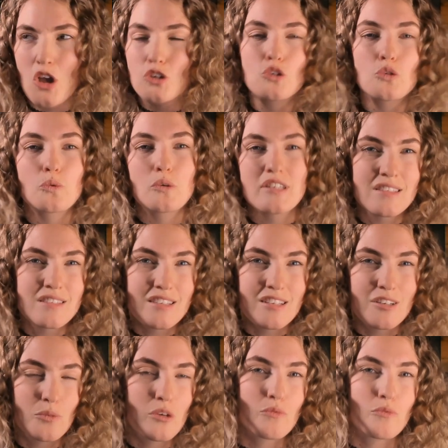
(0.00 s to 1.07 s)
twists
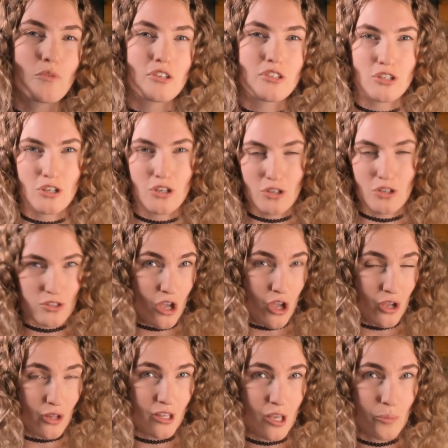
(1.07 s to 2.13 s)
it with Rostigue's
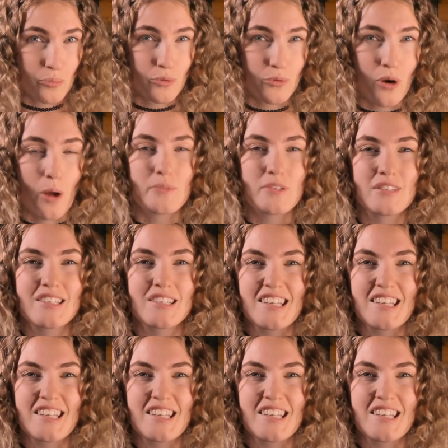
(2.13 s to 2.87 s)
earlier prompts to